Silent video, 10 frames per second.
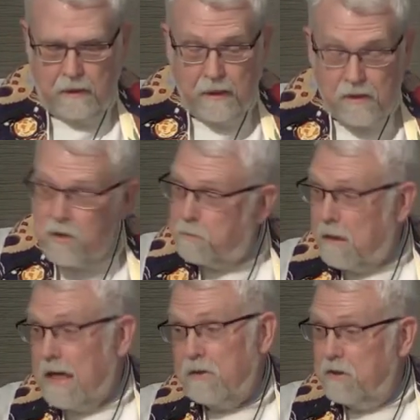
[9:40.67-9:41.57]
It
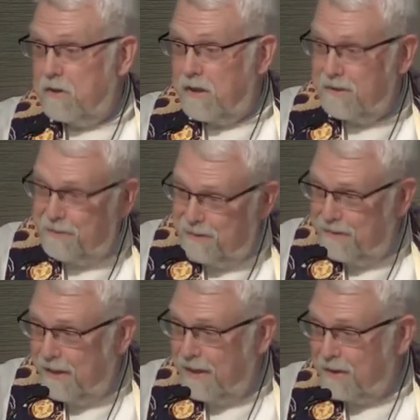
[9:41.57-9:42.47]
splashes us
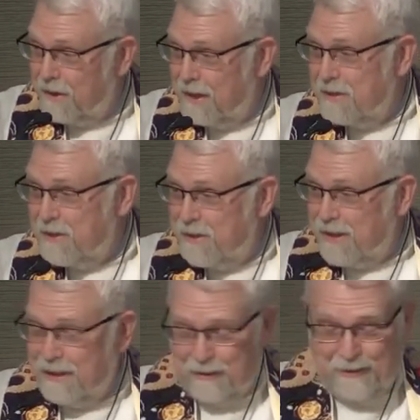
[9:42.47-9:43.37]
and cleanses
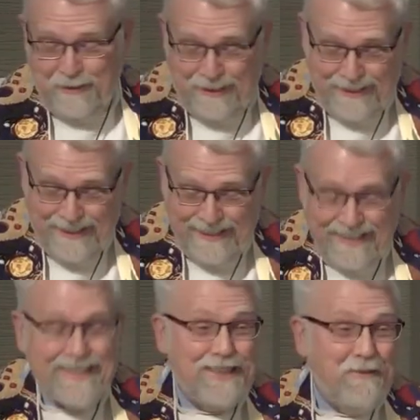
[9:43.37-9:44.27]
us.
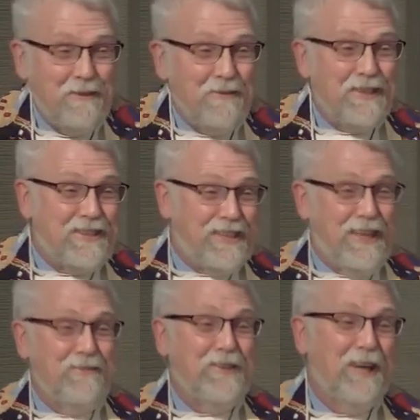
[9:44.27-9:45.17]
Some of us
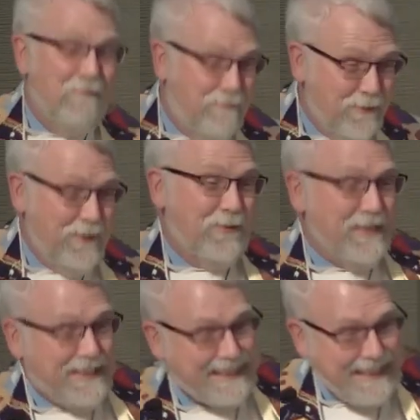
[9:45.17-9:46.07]
cover up.
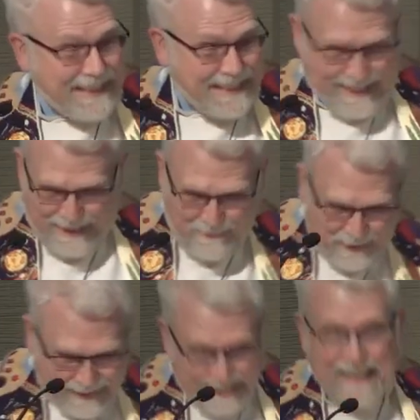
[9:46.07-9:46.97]
We see it
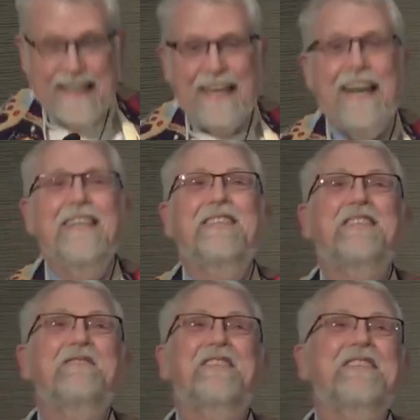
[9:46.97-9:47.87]
coming. Others
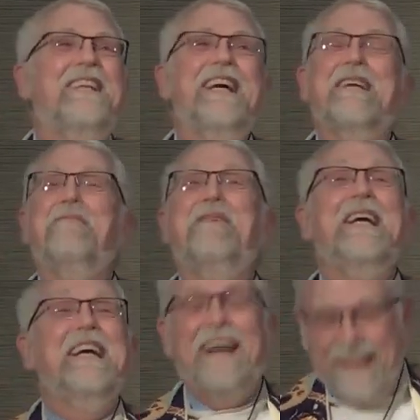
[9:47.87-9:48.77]
of us are like,
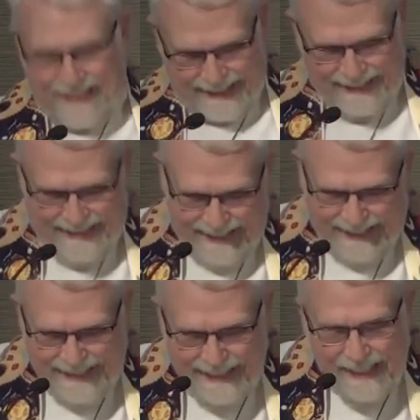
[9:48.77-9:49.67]
bring it on, right?